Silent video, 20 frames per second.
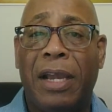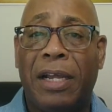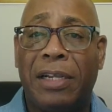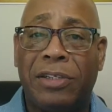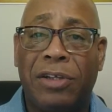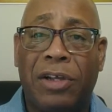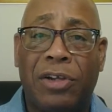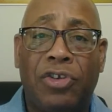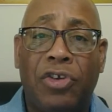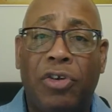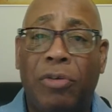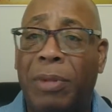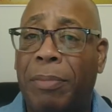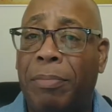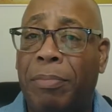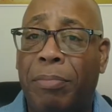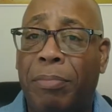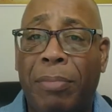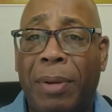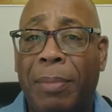And so I
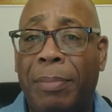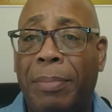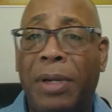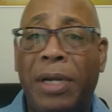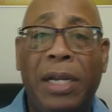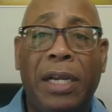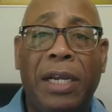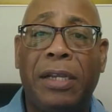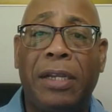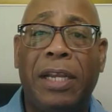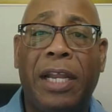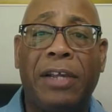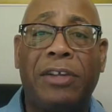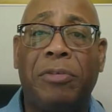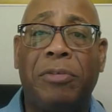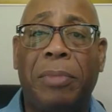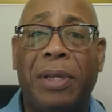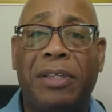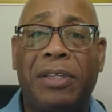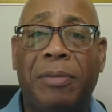told my buddy
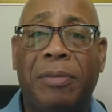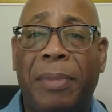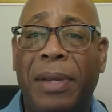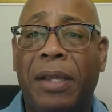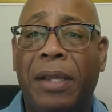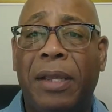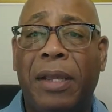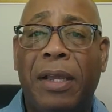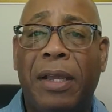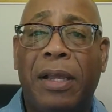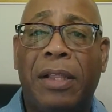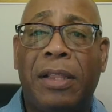next to me, I said, man,